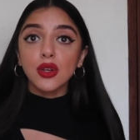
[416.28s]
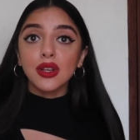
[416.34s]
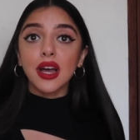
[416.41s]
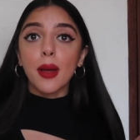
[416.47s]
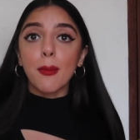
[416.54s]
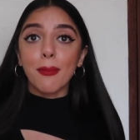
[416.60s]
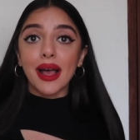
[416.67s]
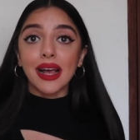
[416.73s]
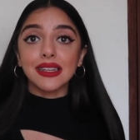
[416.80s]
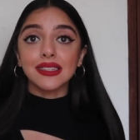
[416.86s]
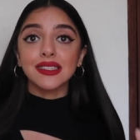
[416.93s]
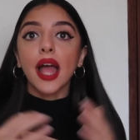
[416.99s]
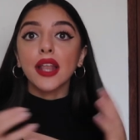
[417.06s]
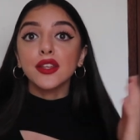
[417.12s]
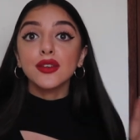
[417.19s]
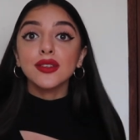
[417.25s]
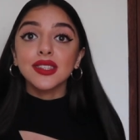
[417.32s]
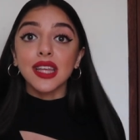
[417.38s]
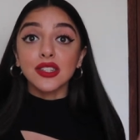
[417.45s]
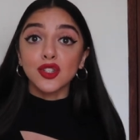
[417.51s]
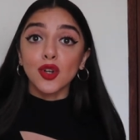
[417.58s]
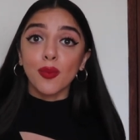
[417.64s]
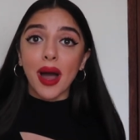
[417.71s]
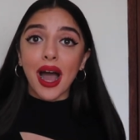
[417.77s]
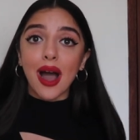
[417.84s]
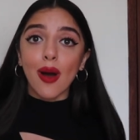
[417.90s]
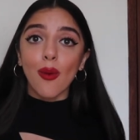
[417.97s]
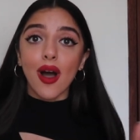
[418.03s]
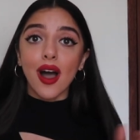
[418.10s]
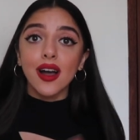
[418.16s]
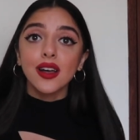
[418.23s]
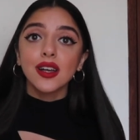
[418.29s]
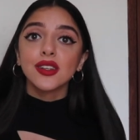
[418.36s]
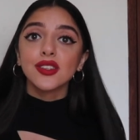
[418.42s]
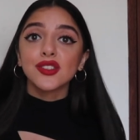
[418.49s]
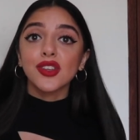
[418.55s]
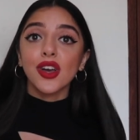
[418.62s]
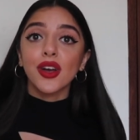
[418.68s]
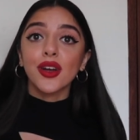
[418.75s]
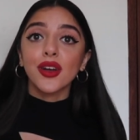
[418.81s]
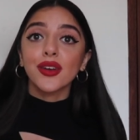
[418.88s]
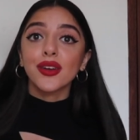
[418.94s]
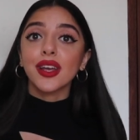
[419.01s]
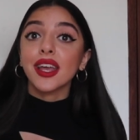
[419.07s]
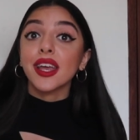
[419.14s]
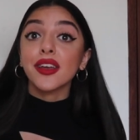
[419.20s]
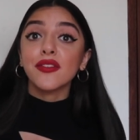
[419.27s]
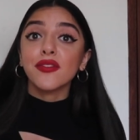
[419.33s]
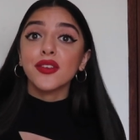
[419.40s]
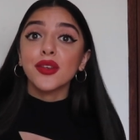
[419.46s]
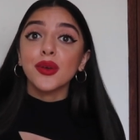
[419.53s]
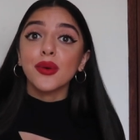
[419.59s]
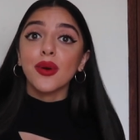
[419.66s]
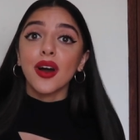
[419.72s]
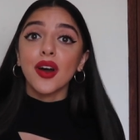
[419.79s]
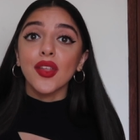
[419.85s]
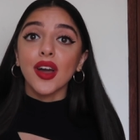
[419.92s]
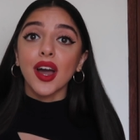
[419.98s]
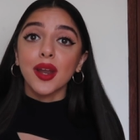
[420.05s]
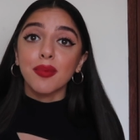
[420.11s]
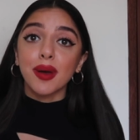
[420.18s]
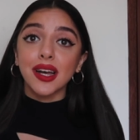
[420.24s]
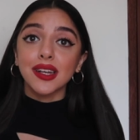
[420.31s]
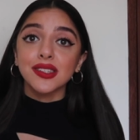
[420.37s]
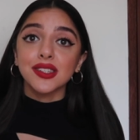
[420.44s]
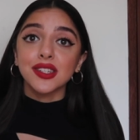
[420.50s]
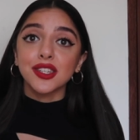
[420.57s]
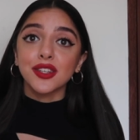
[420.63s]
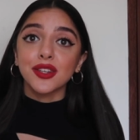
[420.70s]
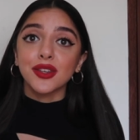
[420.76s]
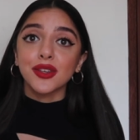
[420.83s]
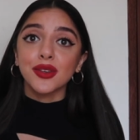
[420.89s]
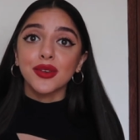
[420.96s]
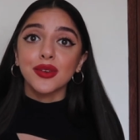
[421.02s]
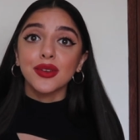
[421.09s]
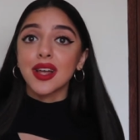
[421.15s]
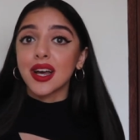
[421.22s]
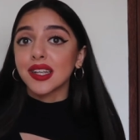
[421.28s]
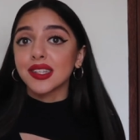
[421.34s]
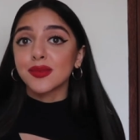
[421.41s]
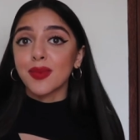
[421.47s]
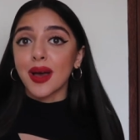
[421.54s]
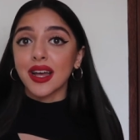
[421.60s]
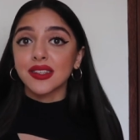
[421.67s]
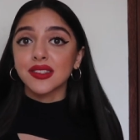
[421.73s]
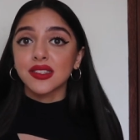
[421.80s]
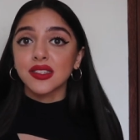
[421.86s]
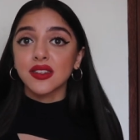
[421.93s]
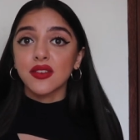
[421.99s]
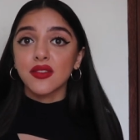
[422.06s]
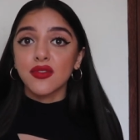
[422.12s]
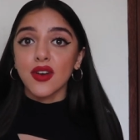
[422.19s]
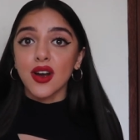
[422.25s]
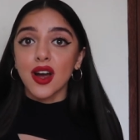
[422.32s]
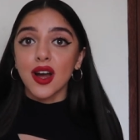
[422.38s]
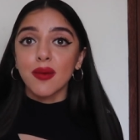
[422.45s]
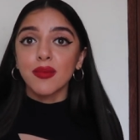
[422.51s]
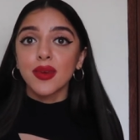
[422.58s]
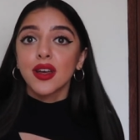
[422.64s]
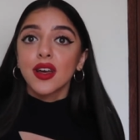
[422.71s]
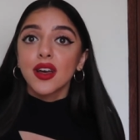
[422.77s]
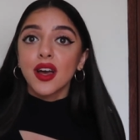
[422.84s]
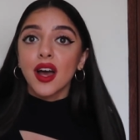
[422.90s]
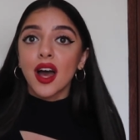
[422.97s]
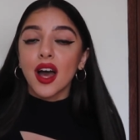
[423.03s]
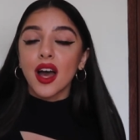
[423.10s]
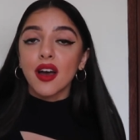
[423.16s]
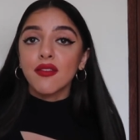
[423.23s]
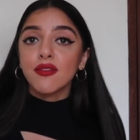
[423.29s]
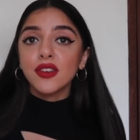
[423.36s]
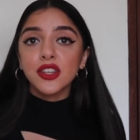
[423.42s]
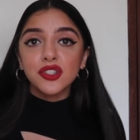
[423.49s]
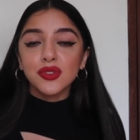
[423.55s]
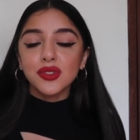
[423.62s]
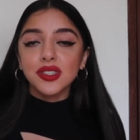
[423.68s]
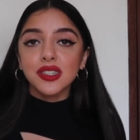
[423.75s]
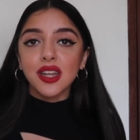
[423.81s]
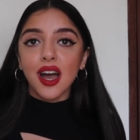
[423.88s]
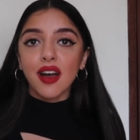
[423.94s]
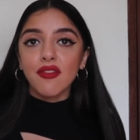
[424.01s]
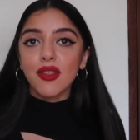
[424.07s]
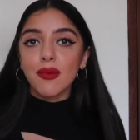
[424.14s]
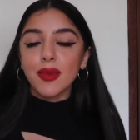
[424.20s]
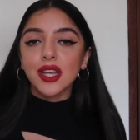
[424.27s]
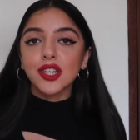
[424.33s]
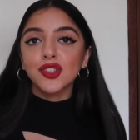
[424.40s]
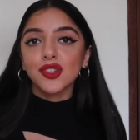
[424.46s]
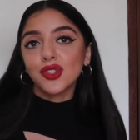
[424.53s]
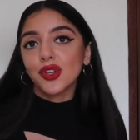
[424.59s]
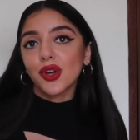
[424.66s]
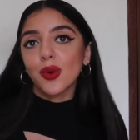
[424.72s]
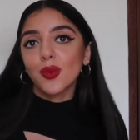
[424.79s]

you learn best and use that to your power. So if you are the kind of person who learns best from uh, visual stuff, then make sure you